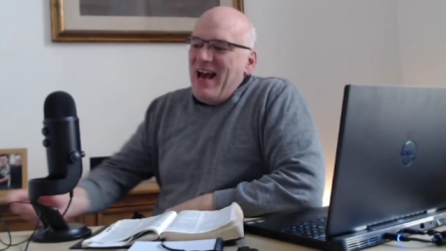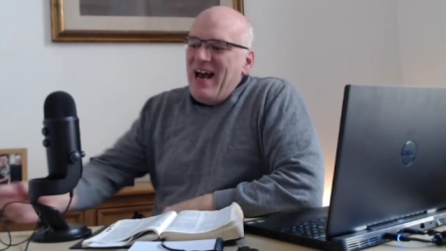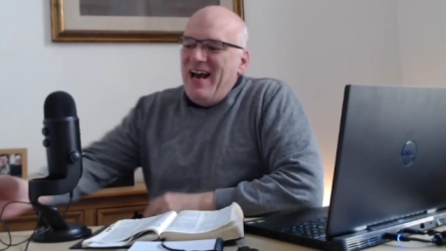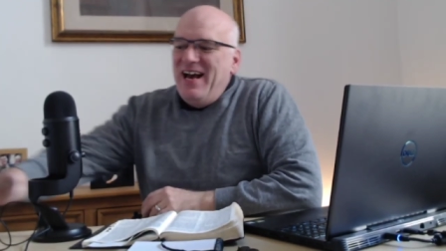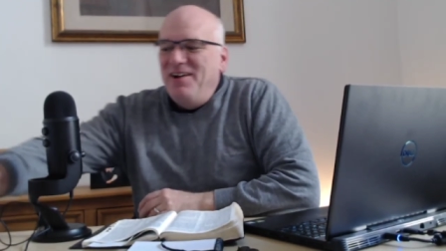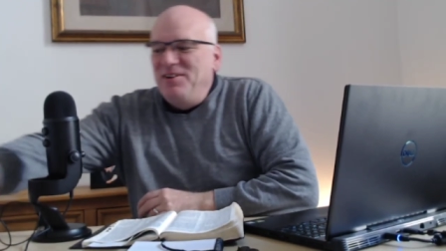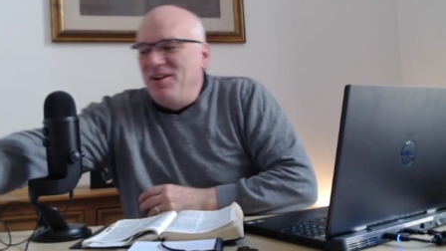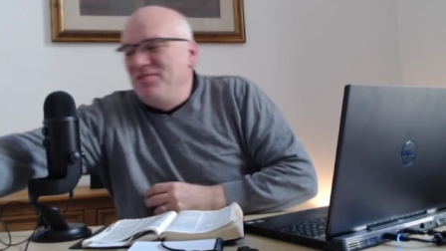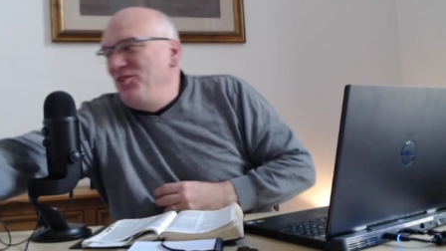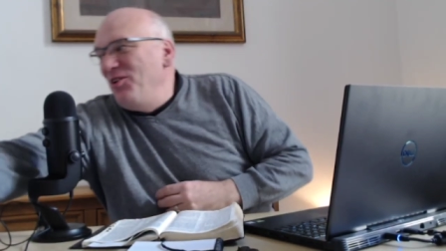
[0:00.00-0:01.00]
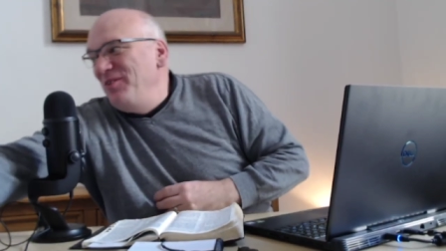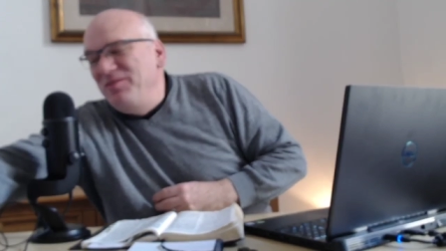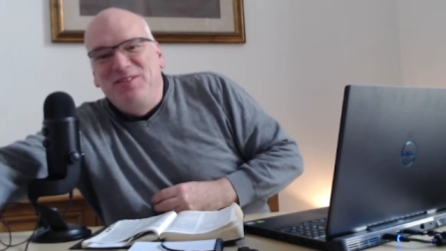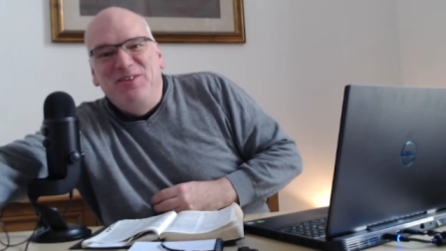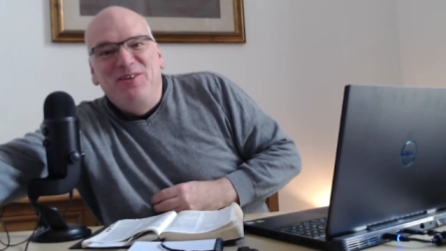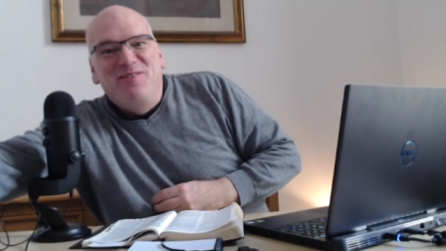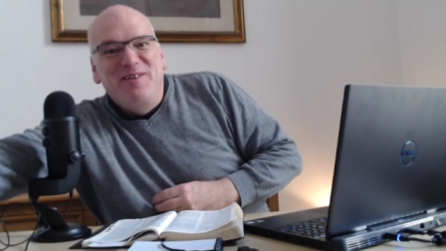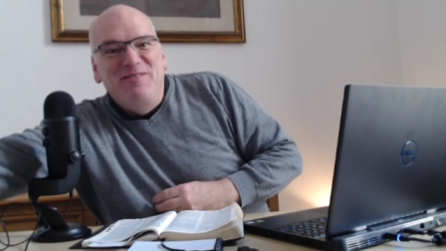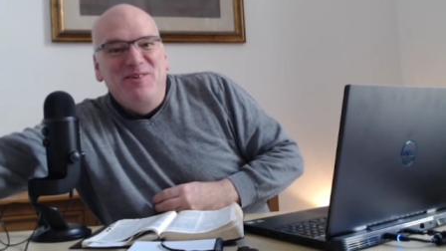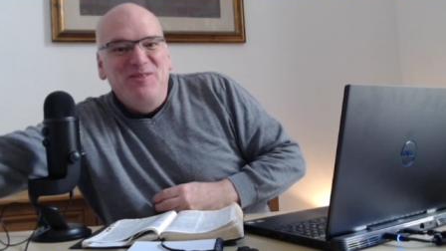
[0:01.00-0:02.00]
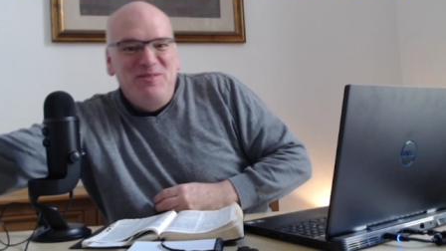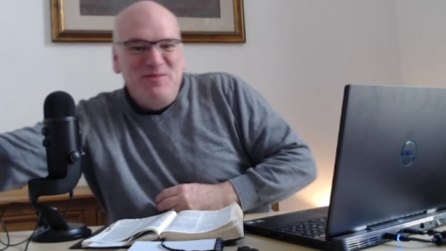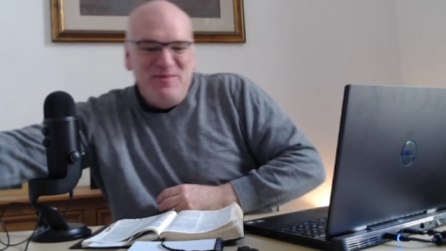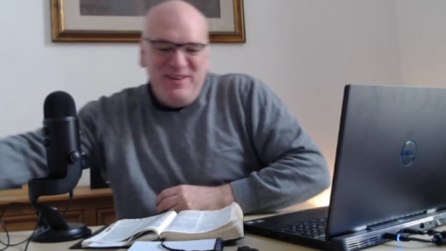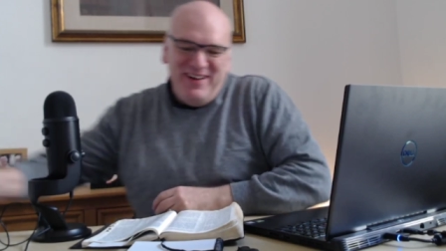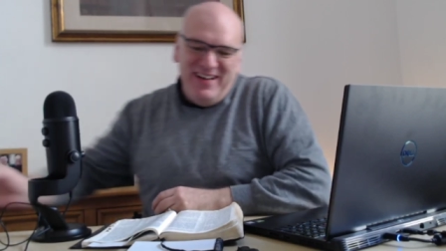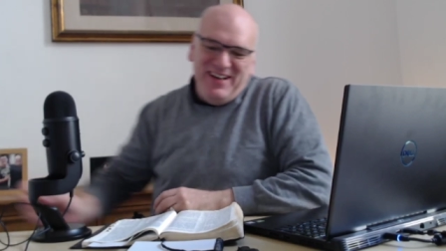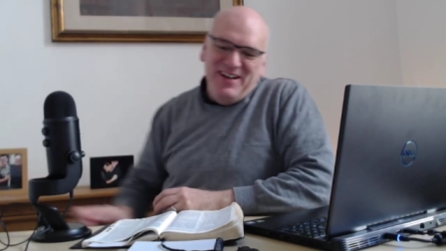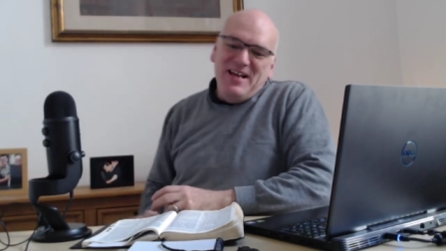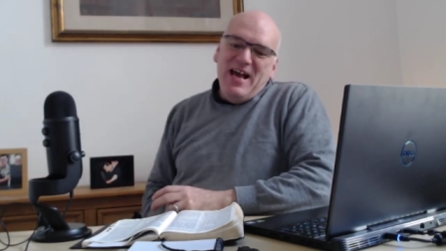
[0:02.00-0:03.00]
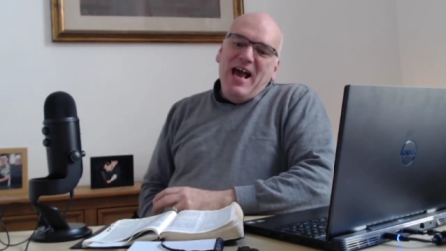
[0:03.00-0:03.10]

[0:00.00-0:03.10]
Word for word: Uh, I'm going to ask Joe now to turn off my phone, which would be really good.